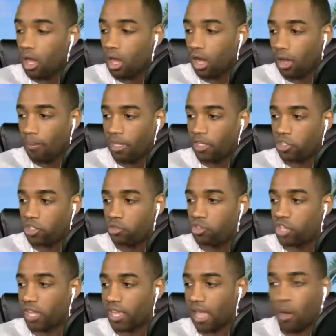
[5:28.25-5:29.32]
make sure you
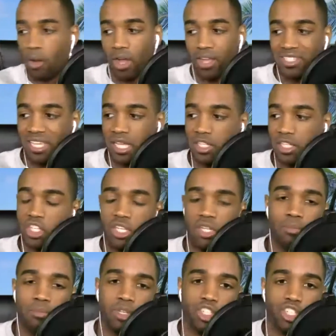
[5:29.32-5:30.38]
check out
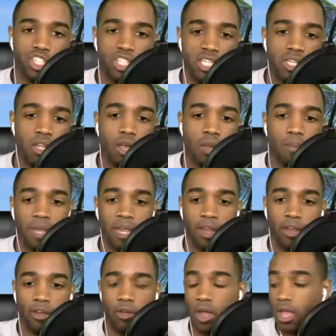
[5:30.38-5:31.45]

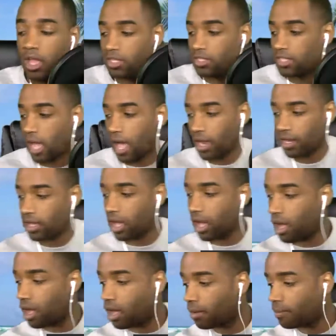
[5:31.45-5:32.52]

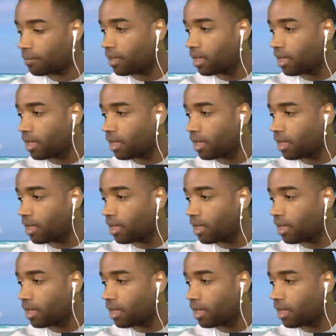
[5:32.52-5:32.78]
attentionmachineapparel.com.